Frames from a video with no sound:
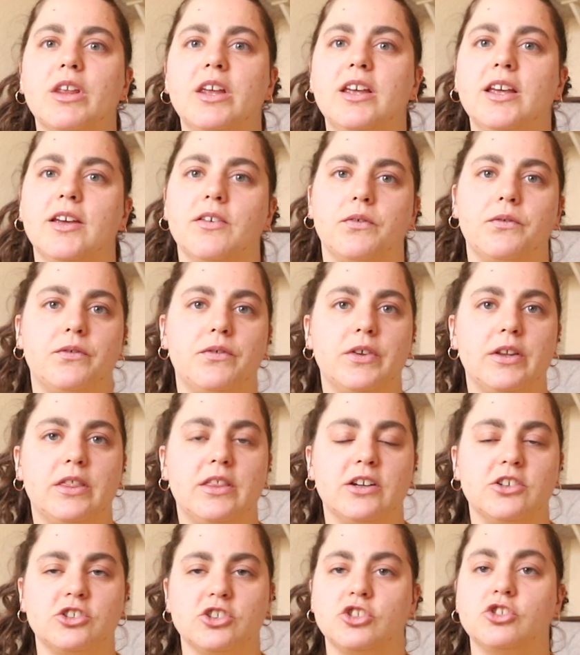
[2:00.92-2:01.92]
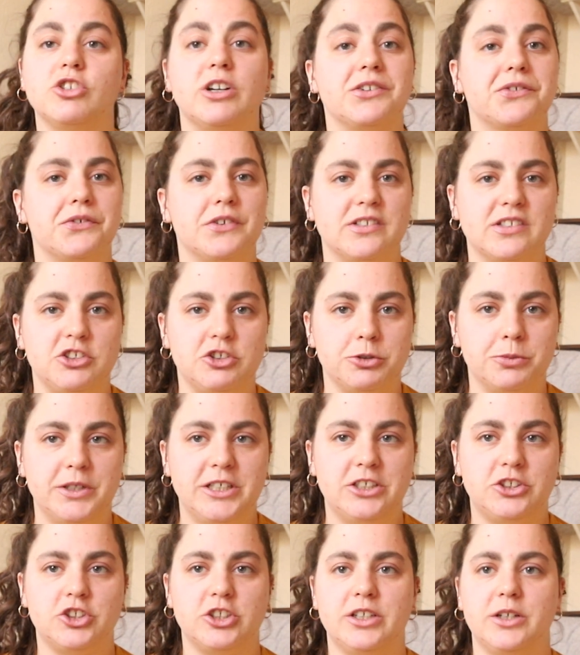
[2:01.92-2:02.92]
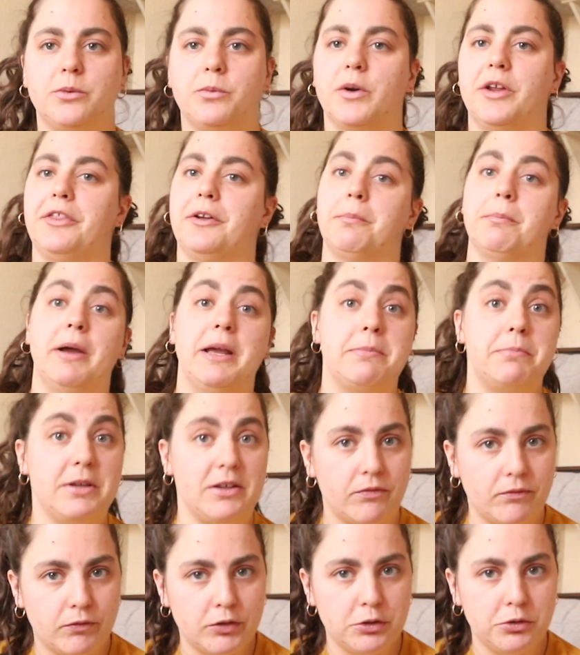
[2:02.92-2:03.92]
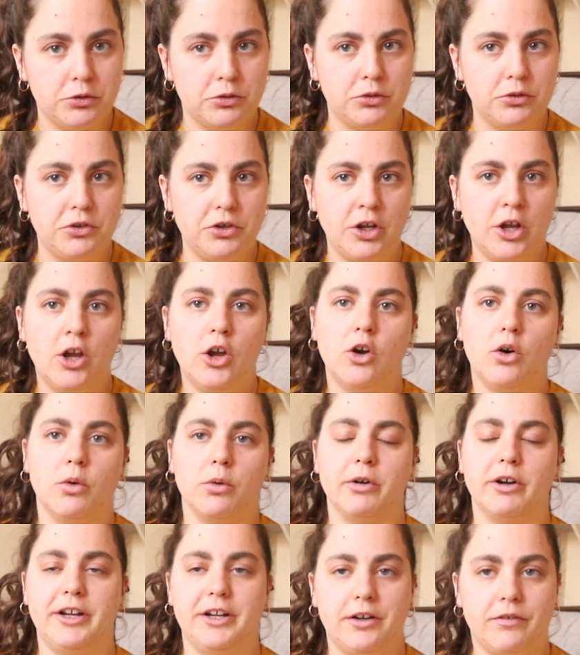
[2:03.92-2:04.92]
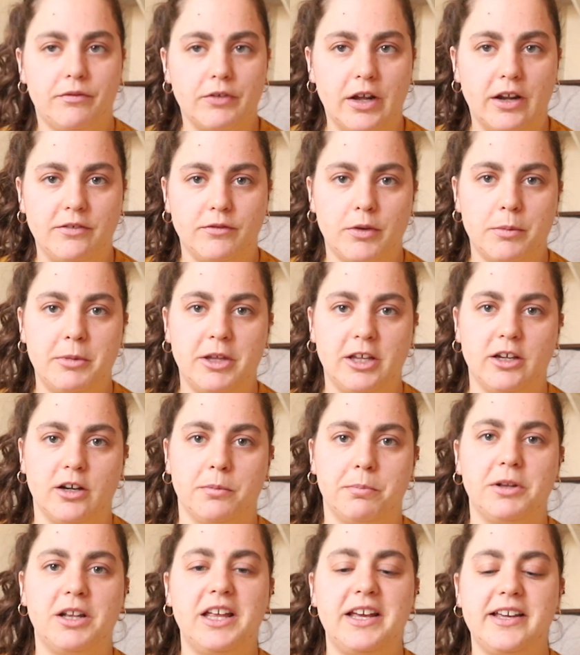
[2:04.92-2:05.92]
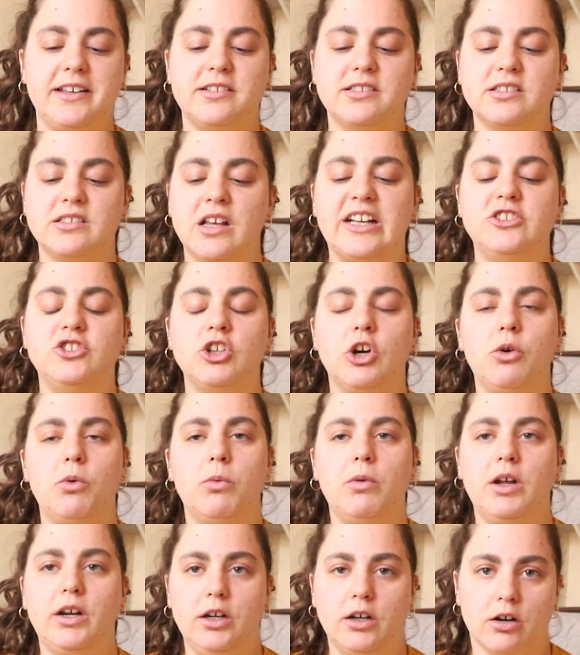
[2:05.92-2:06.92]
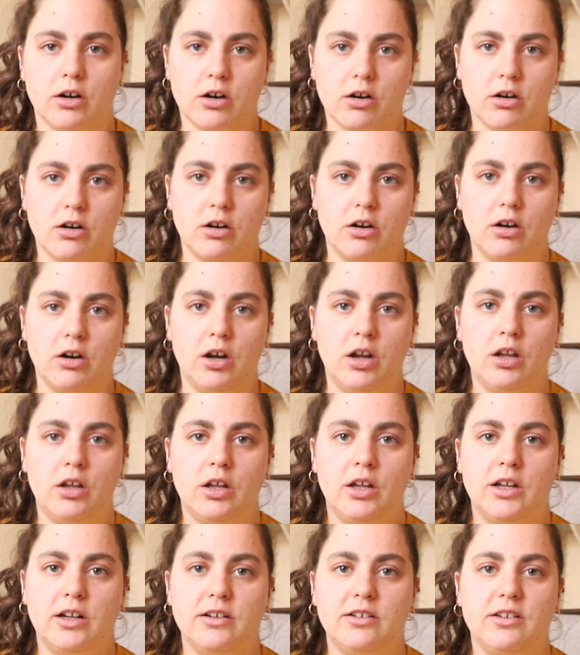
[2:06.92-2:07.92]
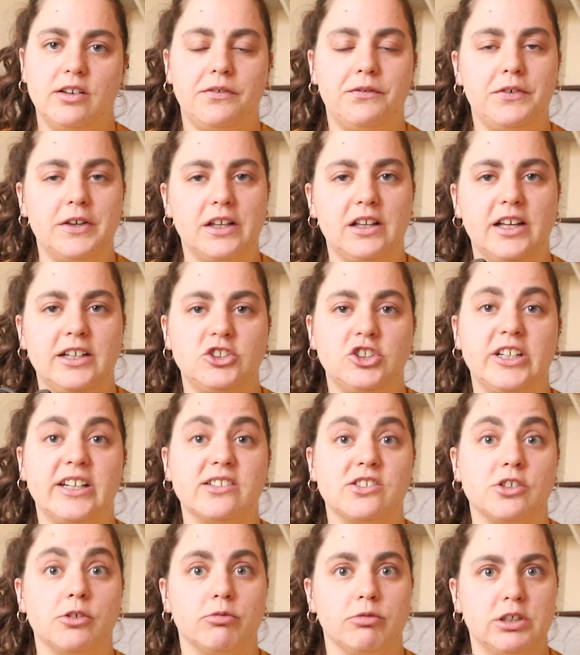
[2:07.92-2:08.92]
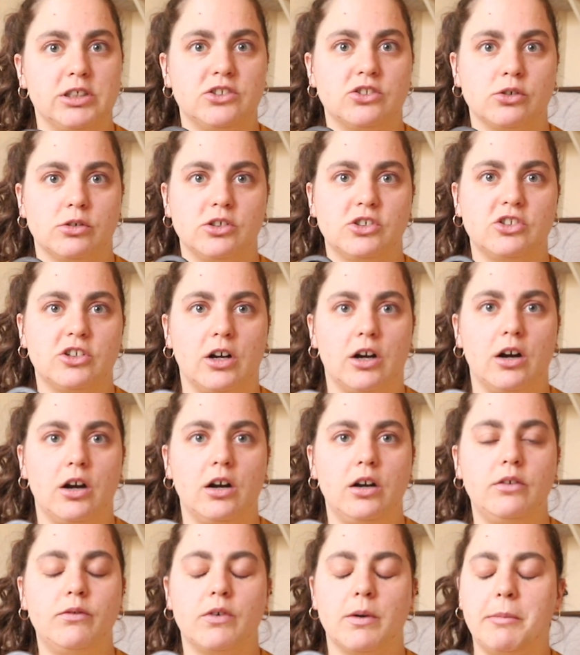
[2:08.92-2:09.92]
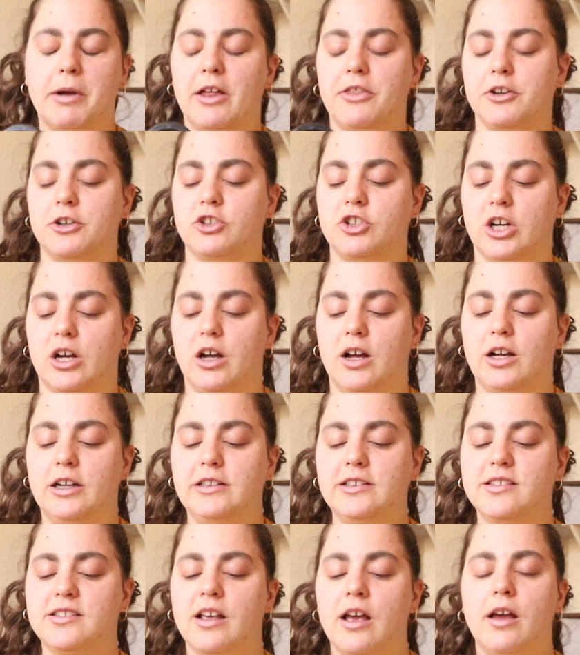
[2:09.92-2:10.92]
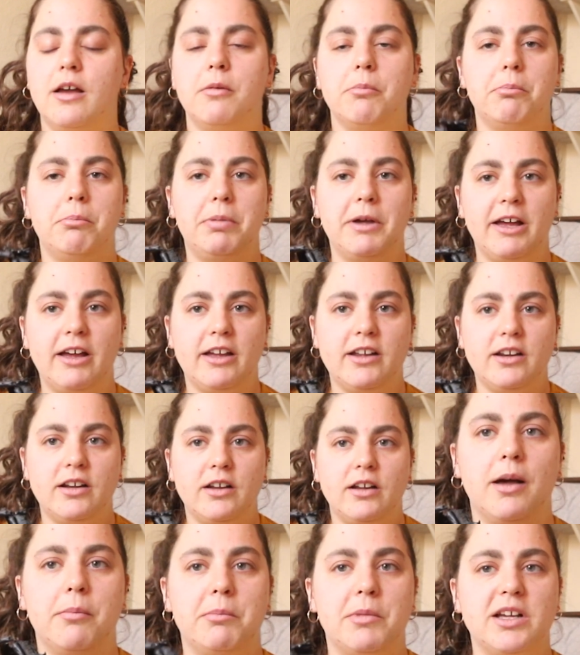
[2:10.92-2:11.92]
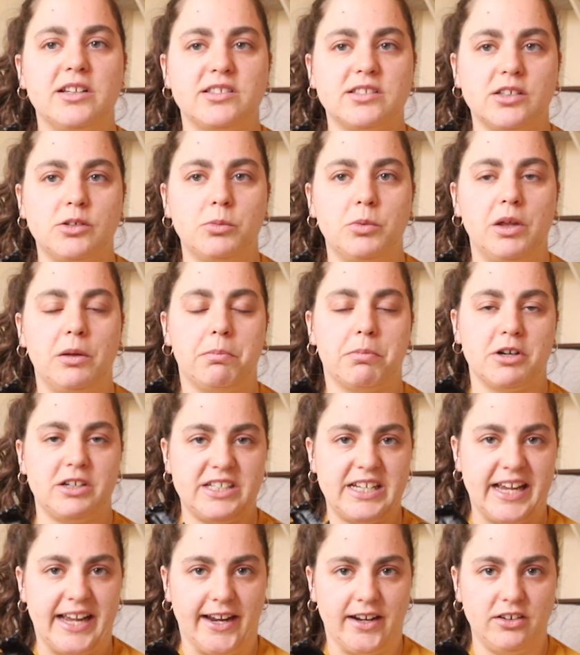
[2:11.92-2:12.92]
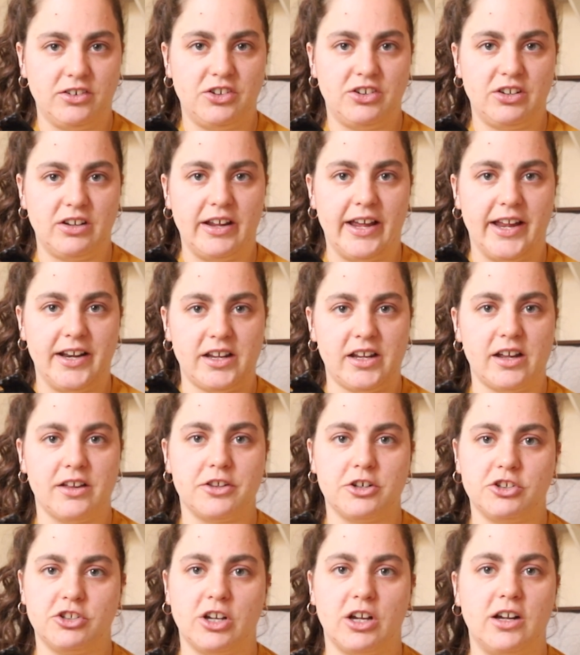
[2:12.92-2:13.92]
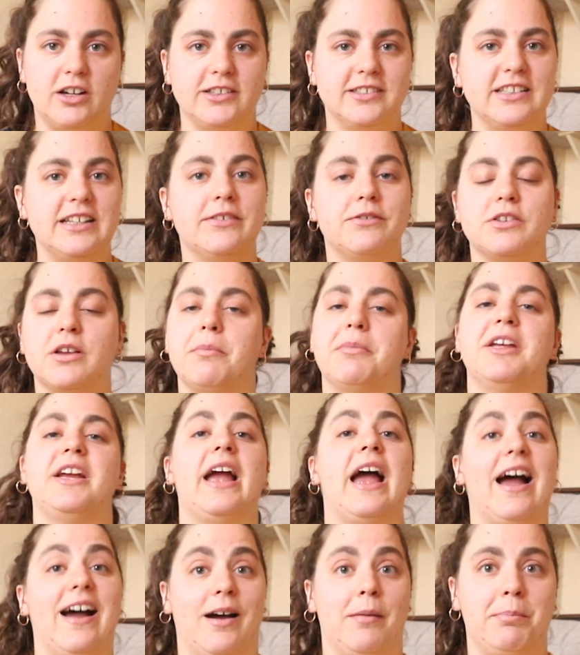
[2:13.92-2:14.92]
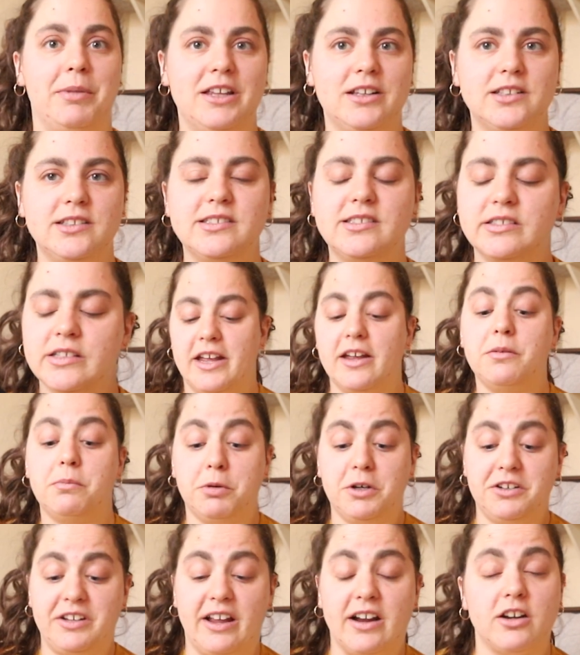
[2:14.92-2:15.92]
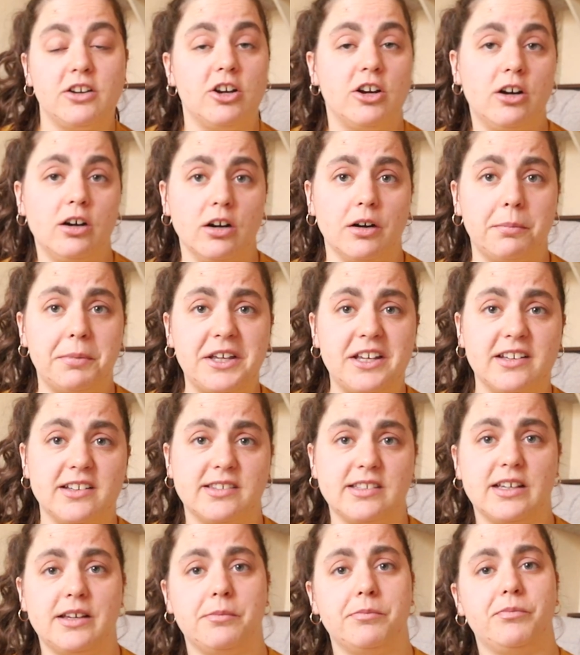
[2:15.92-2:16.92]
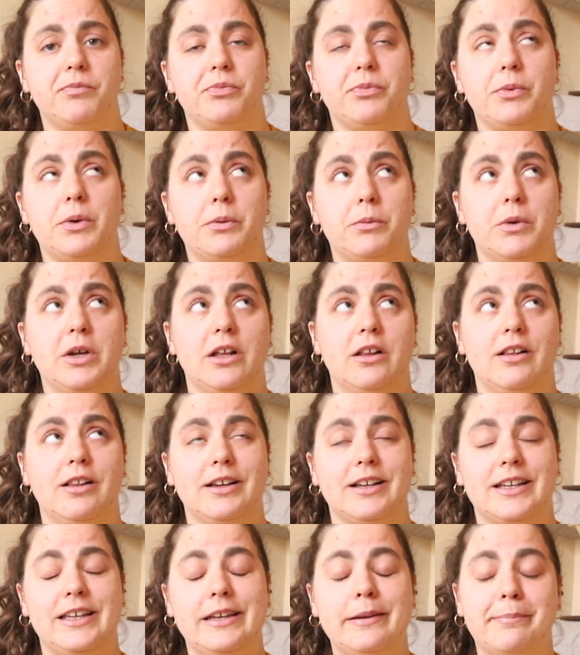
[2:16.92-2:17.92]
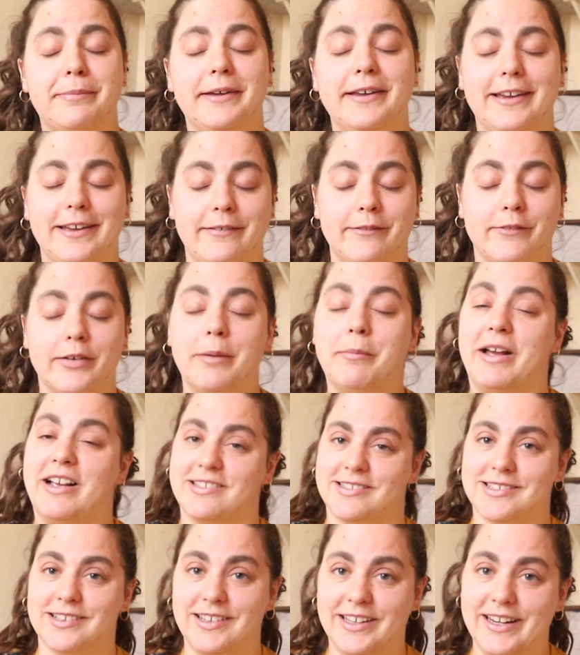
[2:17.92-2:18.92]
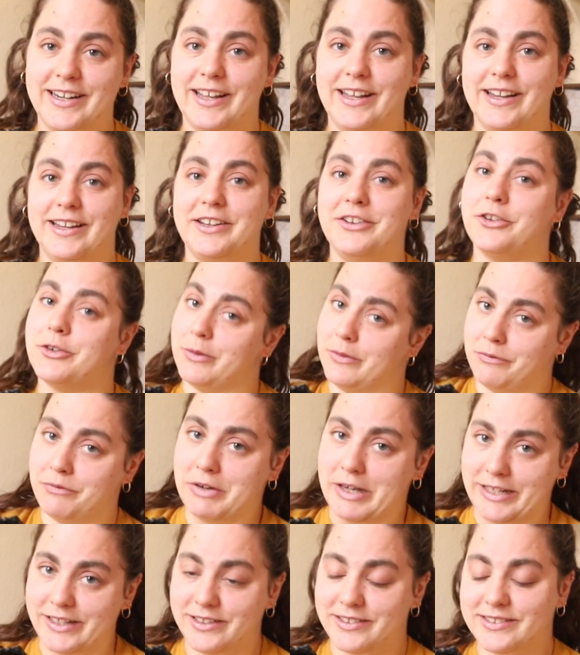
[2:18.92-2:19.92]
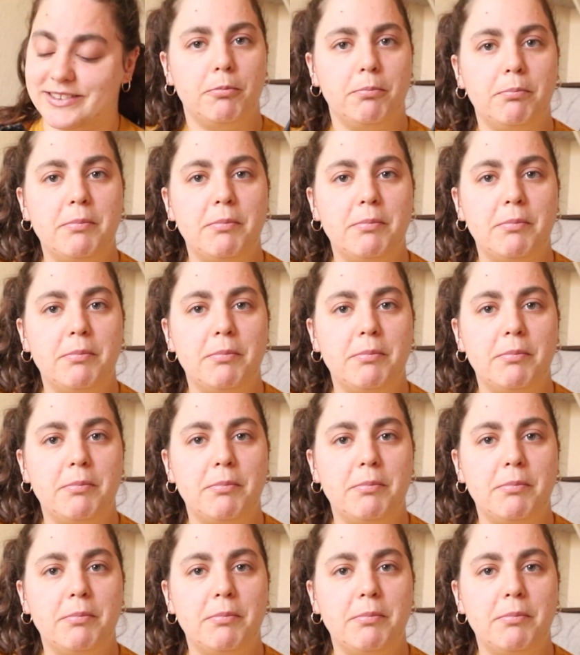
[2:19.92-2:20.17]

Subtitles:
if there's a stressful situation where there might be food or in an unfamiliar place. I don't want her to feel like she has to resource guard from other dogs, but a muzzle will protect any other dogs if something happens and protect her because it will keep it from escalating into a fight.